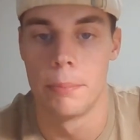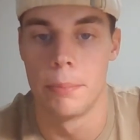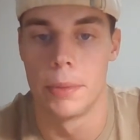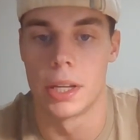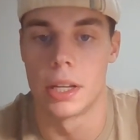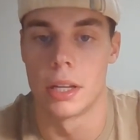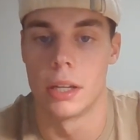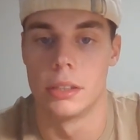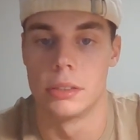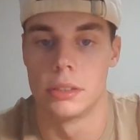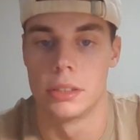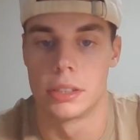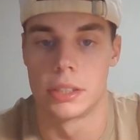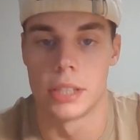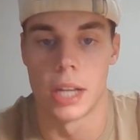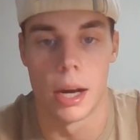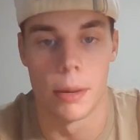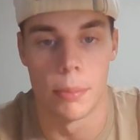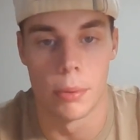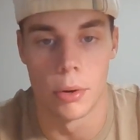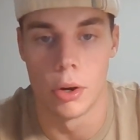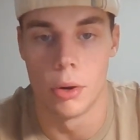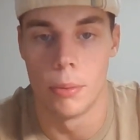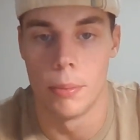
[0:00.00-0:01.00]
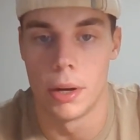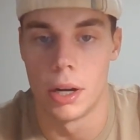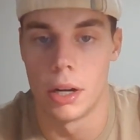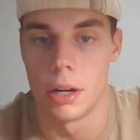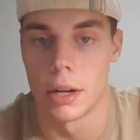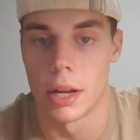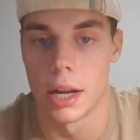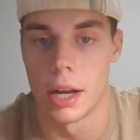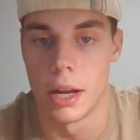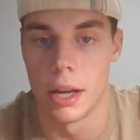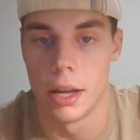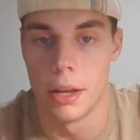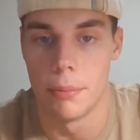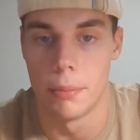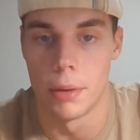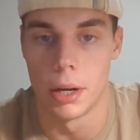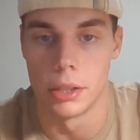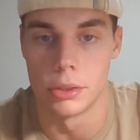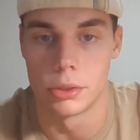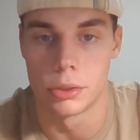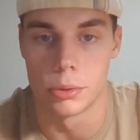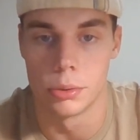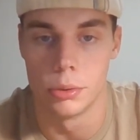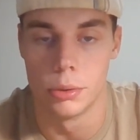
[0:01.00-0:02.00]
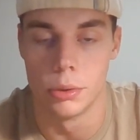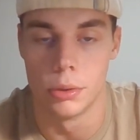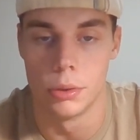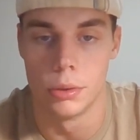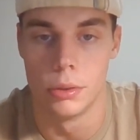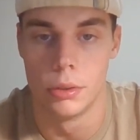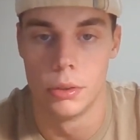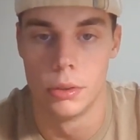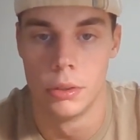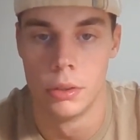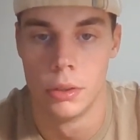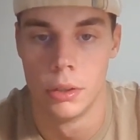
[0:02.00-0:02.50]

because the top OML guy at my school,